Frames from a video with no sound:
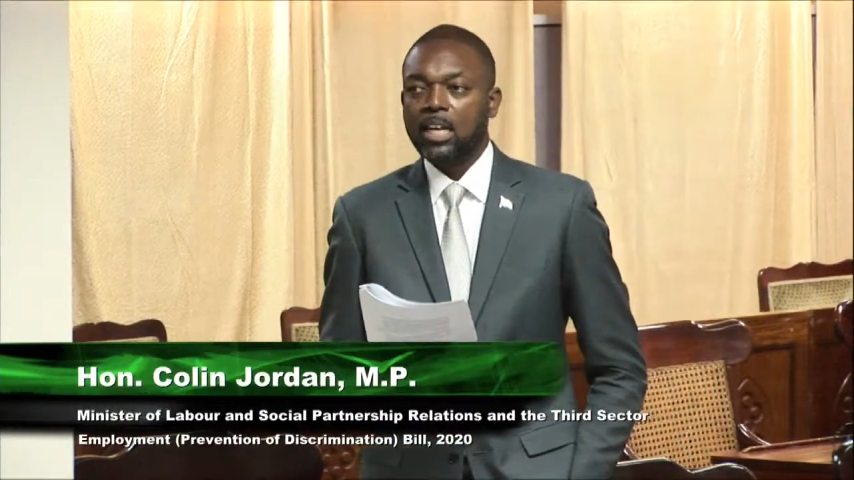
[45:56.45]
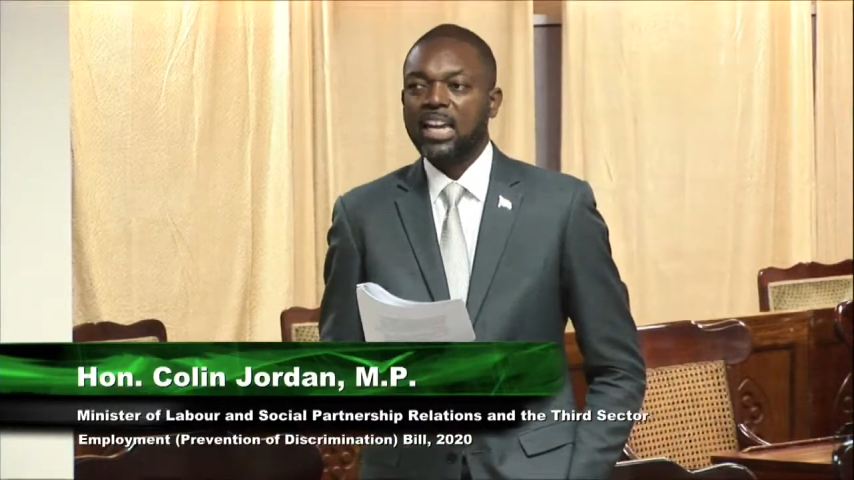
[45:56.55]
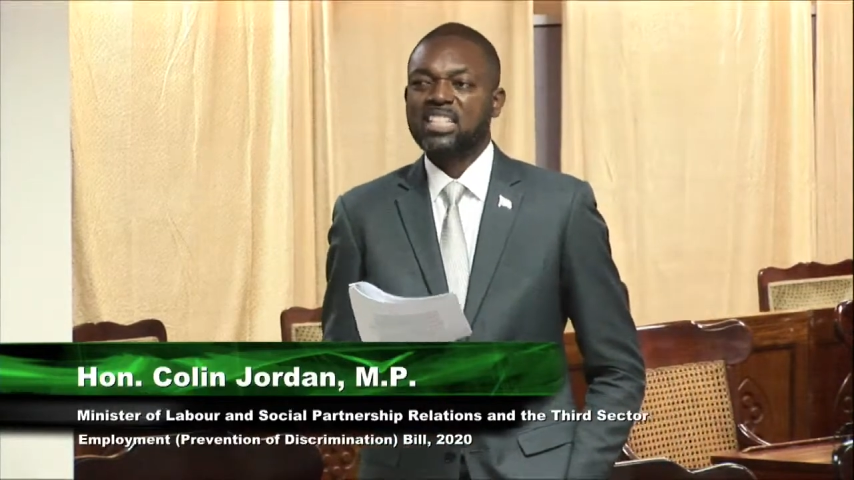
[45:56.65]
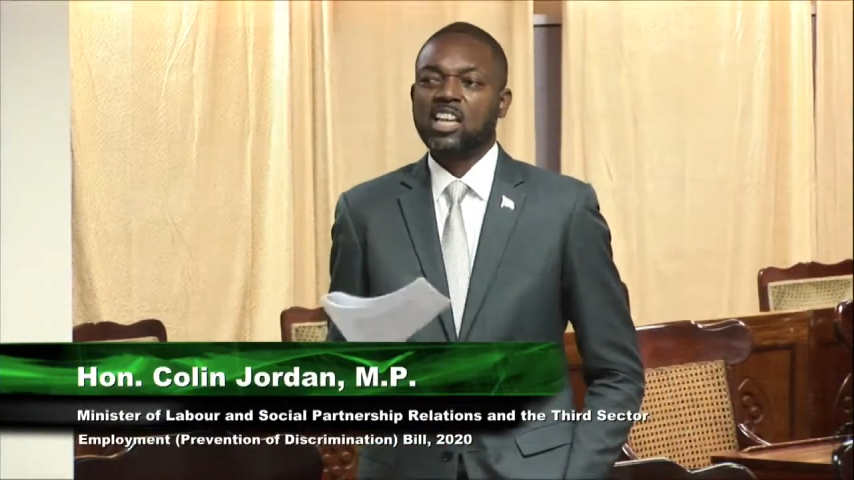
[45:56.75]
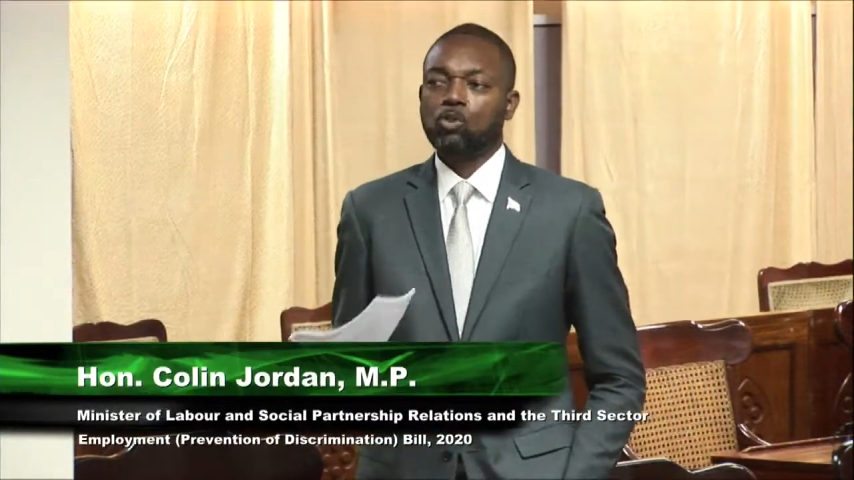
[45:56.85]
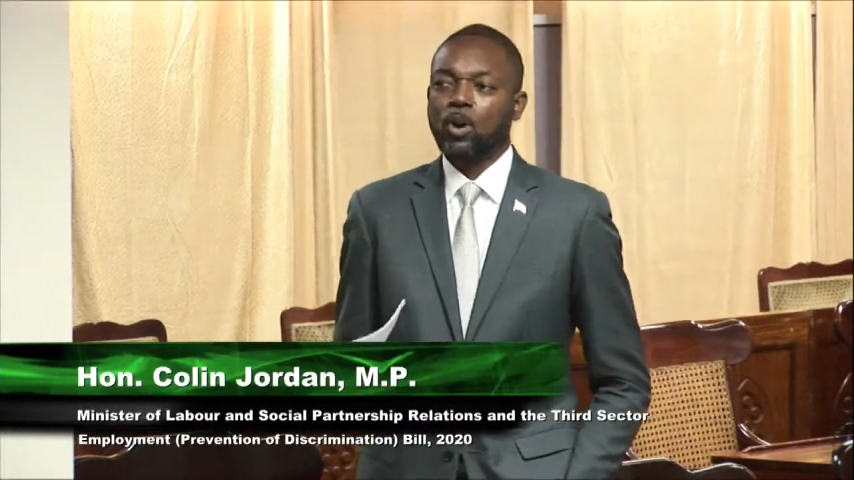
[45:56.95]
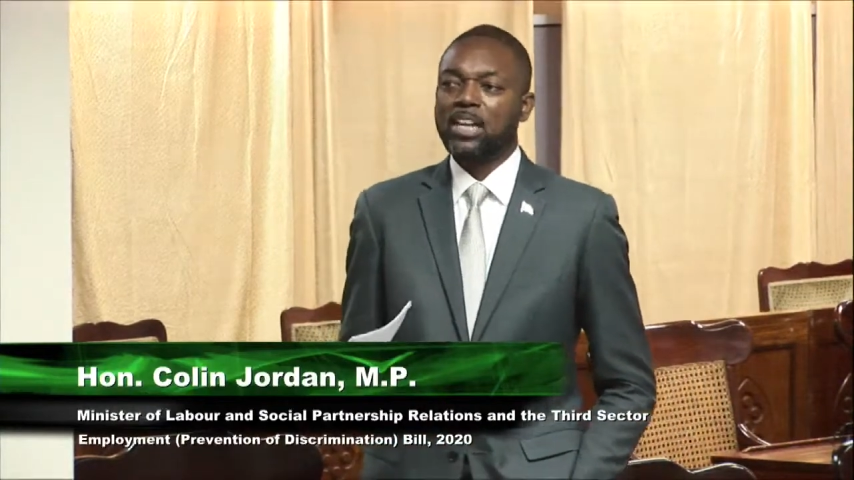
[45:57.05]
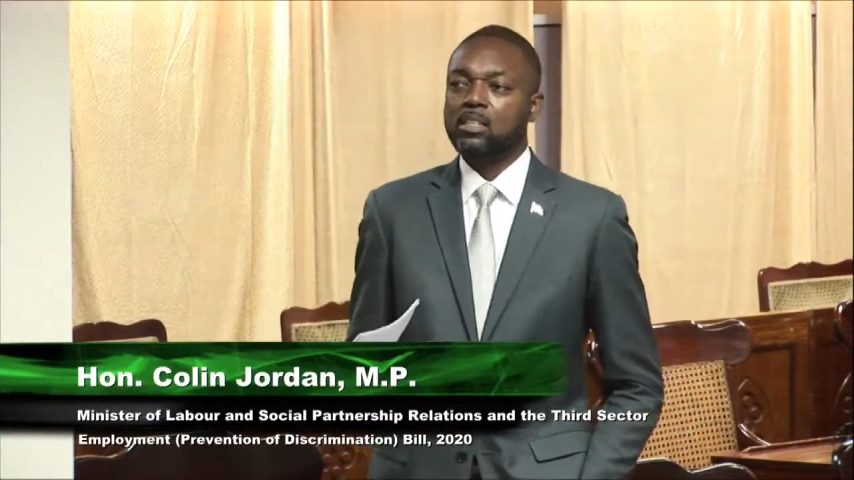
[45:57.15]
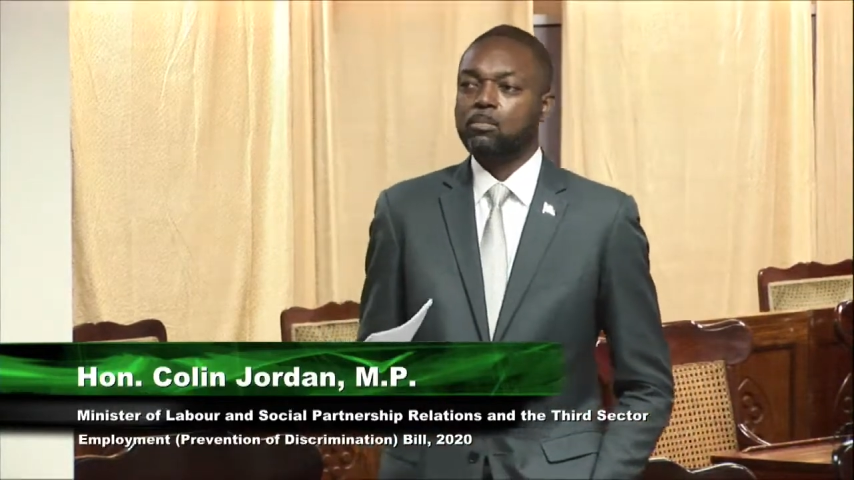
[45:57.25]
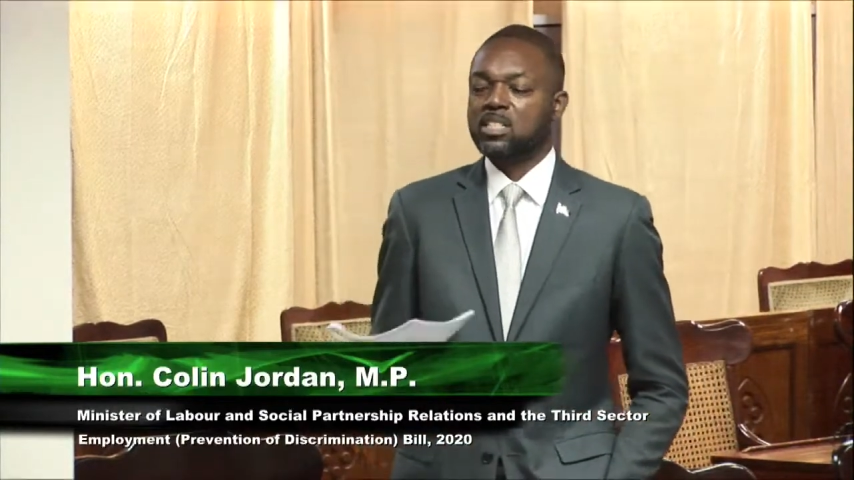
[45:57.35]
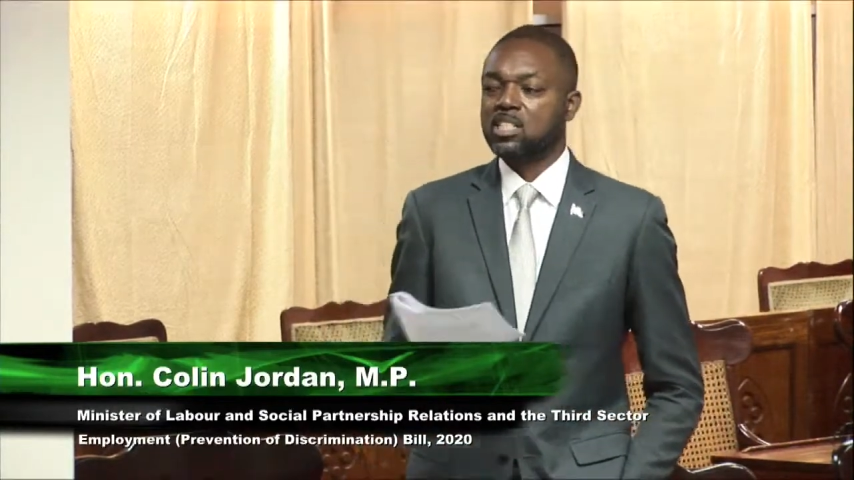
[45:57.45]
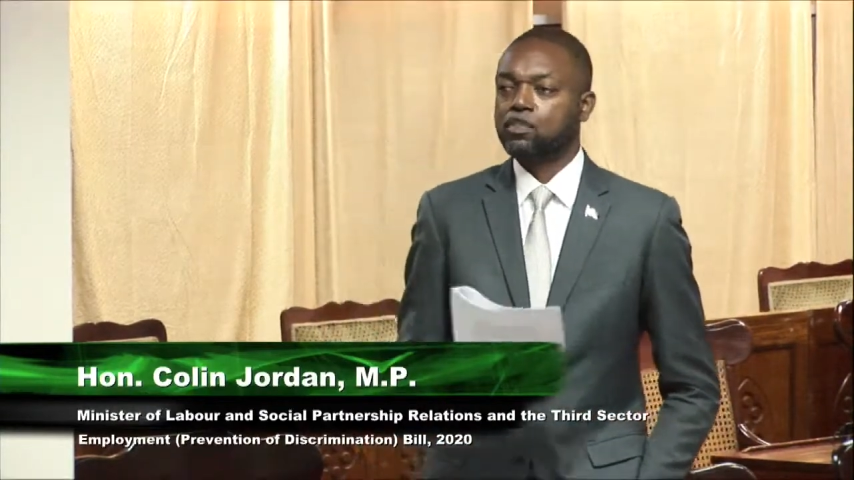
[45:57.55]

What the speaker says: Is it right, Mr.